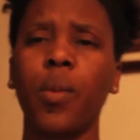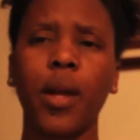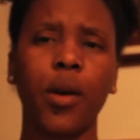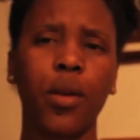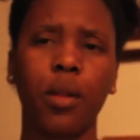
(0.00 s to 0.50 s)

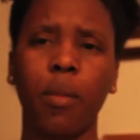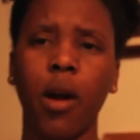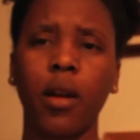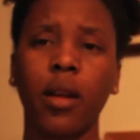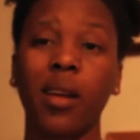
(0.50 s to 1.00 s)
We can go to the
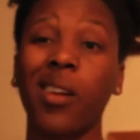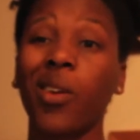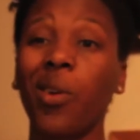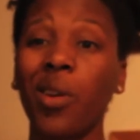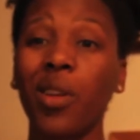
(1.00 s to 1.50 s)
park.
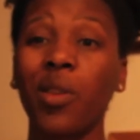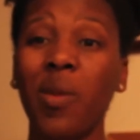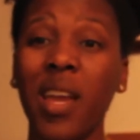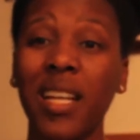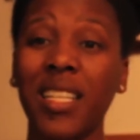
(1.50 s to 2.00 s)
Earlier in
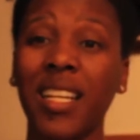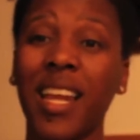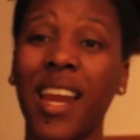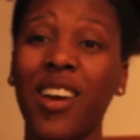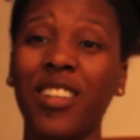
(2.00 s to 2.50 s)
the week, I
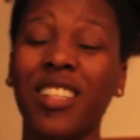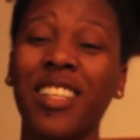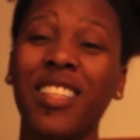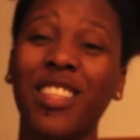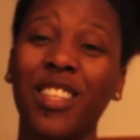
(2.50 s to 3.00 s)
checked that out.
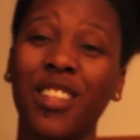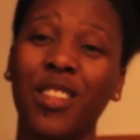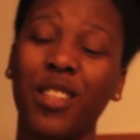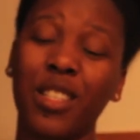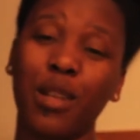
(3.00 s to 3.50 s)

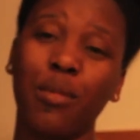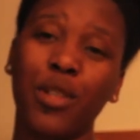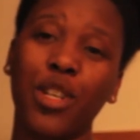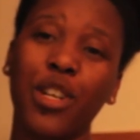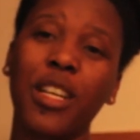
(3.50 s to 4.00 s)
The
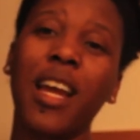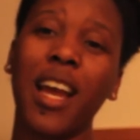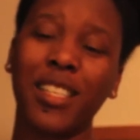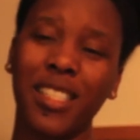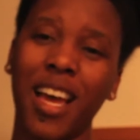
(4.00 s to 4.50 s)
temperature
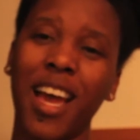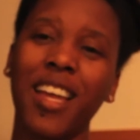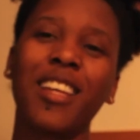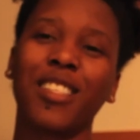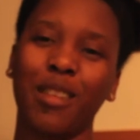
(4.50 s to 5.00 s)

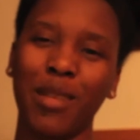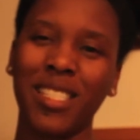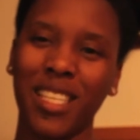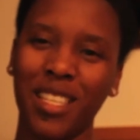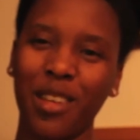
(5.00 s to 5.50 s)
outside, gonna
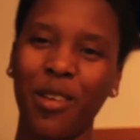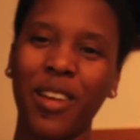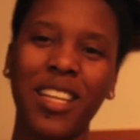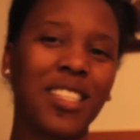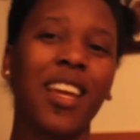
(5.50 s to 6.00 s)
be 60
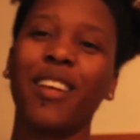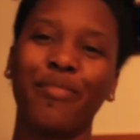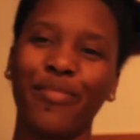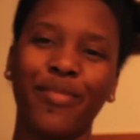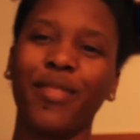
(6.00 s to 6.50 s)
degrees.
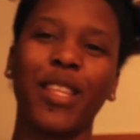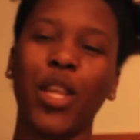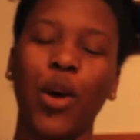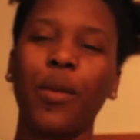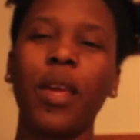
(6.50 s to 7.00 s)
No,
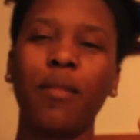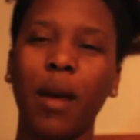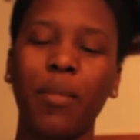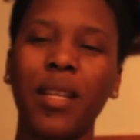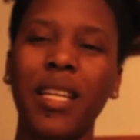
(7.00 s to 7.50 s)
I'm
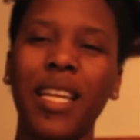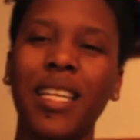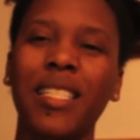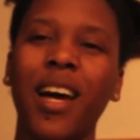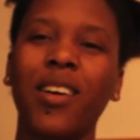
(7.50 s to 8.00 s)
not putting the
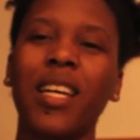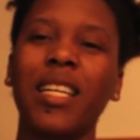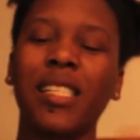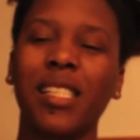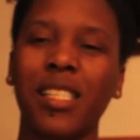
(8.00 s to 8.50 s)
kids out
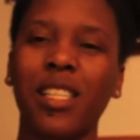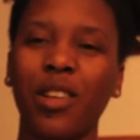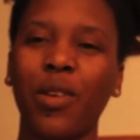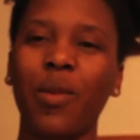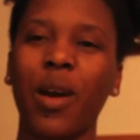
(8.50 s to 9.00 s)
in 60
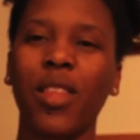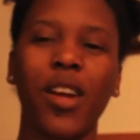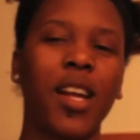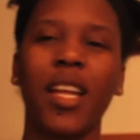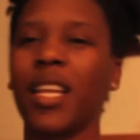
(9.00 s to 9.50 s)
degree
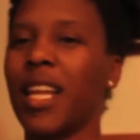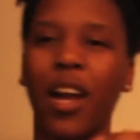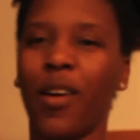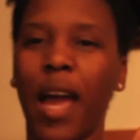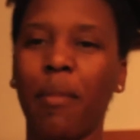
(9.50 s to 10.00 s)
weather.
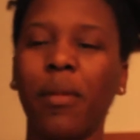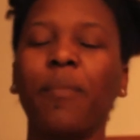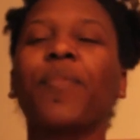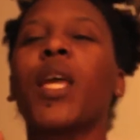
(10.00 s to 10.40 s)
Not gonna happen.